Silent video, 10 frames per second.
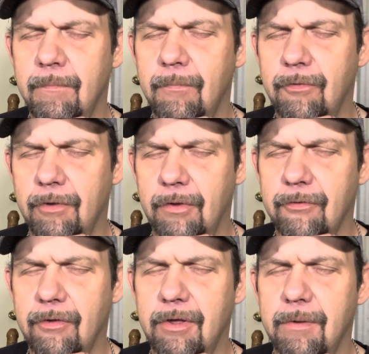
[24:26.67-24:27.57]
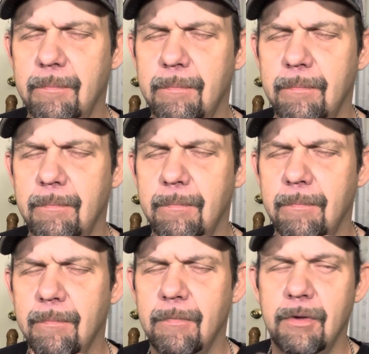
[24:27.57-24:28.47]
See what I'm saying?
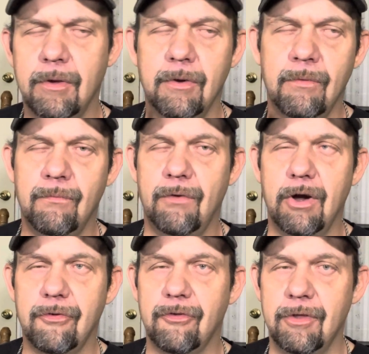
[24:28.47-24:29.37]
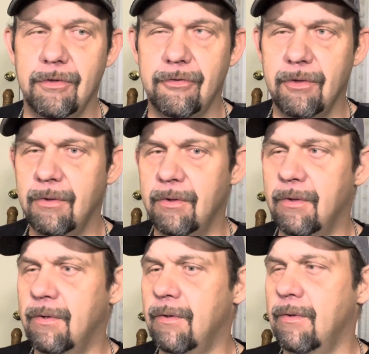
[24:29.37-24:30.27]
Versus
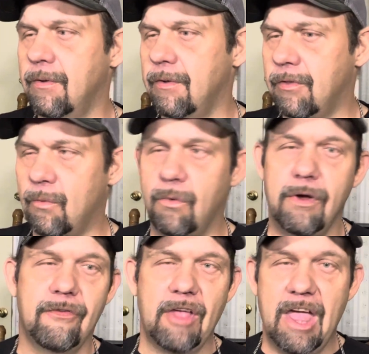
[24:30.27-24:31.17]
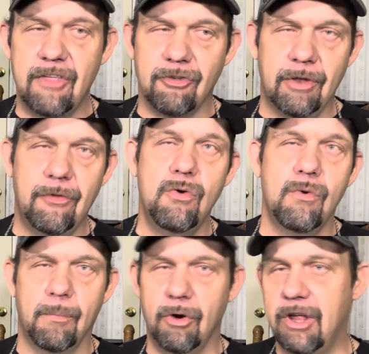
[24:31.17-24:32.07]
the ones that actually do
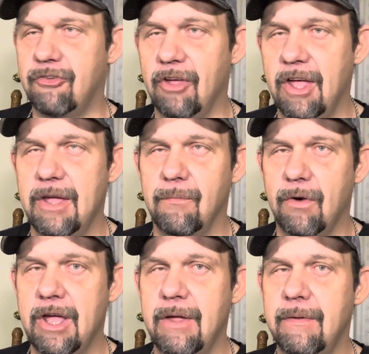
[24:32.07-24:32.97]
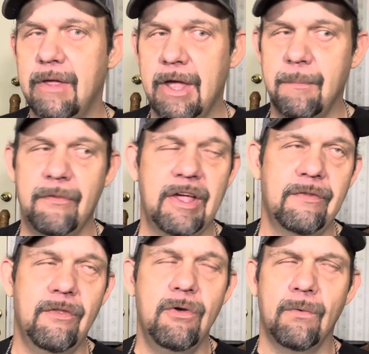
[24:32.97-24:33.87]
appreciate everything you
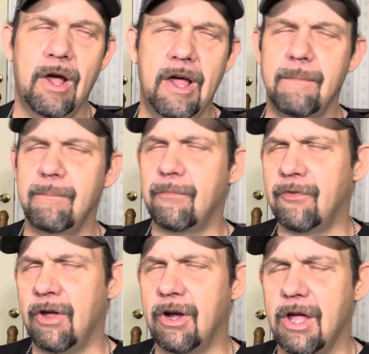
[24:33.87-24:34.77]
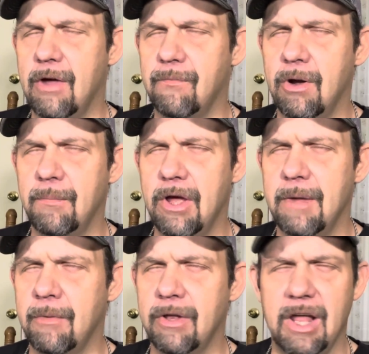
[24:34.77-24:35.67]
do, right? So I come from,
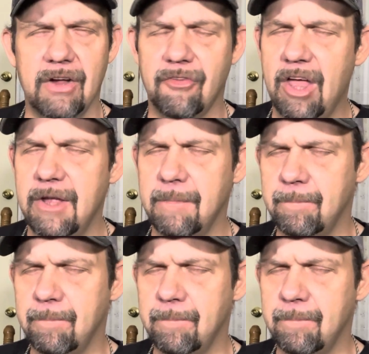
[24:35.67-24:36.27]
right? But like I say,